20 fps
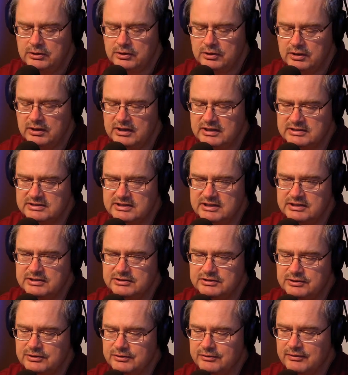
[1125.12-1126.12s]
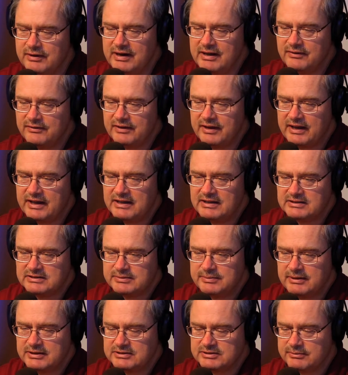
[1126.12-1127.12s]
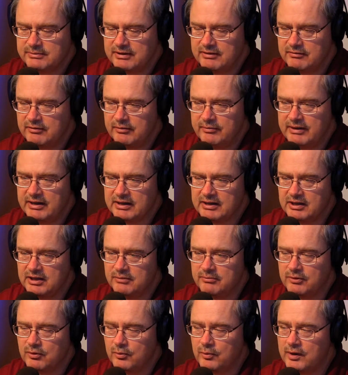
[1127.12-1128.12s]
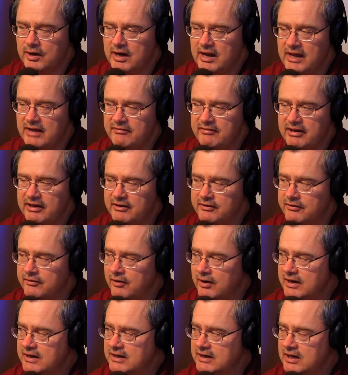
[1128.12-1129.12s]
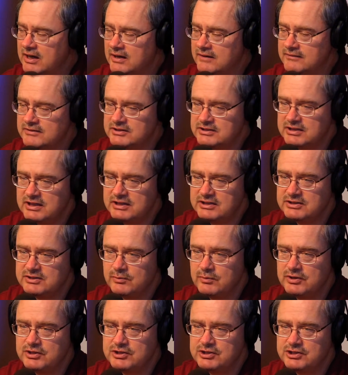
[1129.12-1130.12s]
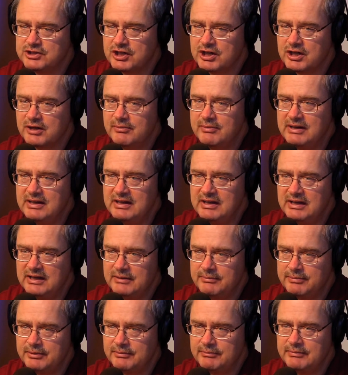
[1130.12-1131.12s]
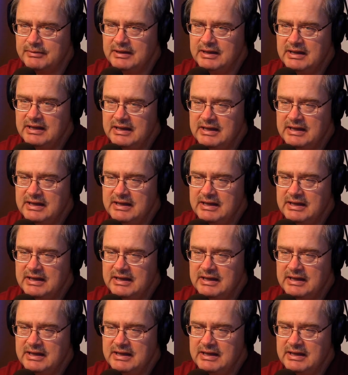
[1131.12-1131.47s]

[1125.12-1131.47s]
You're listening to Around the House, sponsored by Romac Lumber. We're having a great conversation with Jeremy Lipham.